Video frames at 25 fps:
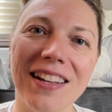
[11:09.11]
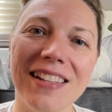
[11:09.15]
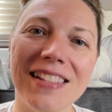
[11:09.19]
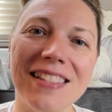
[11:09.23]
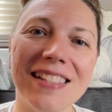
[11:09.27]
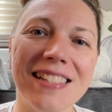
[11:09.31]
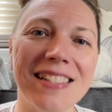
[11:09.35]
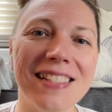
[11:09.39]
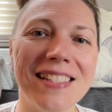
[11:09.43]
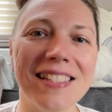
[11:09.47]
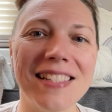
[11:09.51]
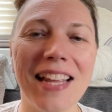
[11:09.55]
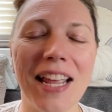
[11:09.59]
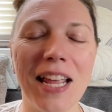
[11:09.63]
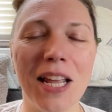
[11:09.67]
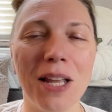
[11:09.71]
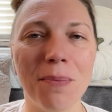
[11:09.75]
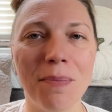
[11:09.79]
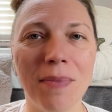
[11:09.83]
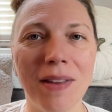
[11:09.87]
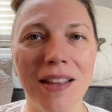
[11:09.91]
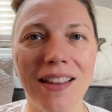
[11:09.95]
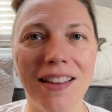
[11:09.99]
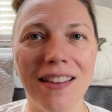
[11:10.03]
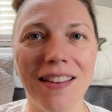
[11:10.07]
it didn't
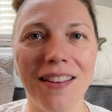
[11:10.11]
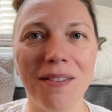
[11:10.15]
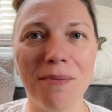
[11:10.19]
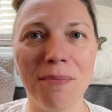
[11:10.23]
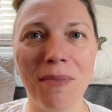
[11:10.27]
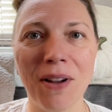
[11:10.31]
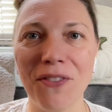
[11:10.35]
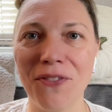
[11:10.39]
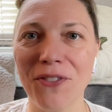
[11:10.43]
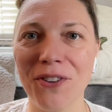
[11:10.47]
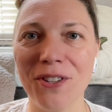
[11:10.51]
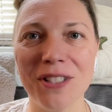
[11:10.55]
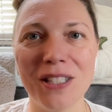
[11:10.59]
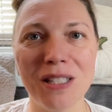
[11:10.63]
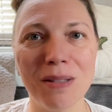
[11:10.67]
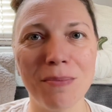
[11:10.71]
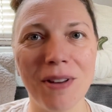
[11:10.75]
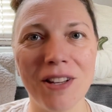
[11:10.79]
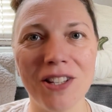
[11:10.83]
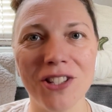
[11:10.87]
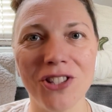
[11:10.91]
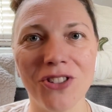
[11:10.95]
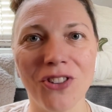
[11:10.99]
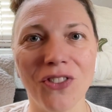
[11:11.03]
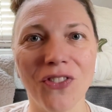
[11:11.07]
take me my first
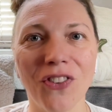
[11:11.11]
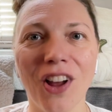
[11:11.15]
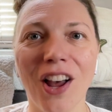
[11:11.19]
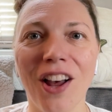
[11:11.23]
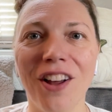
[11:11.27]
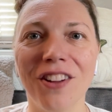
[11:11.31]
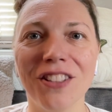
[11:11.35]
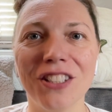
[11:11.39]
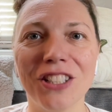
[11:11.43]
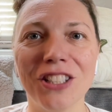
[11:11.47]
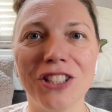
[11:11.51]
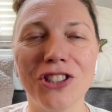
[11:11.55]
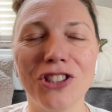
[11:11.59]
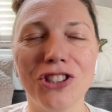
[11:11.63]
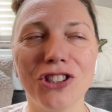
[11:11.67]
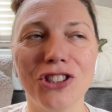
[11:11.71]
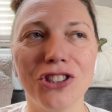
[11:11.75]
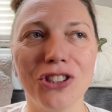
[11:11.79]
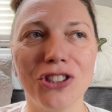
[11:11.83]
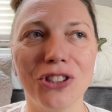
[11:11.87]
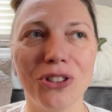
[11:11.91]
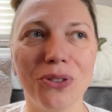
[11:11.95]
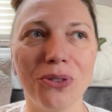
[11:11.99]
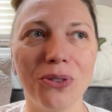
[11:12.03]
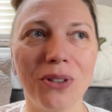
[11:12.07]
semester of
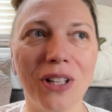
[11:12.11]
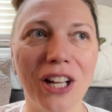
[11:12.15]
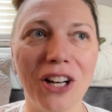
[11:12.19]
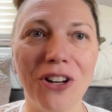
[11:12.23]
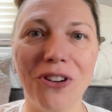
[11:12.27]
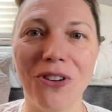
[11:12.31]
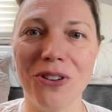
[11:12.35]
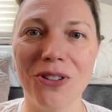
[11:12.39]
college to get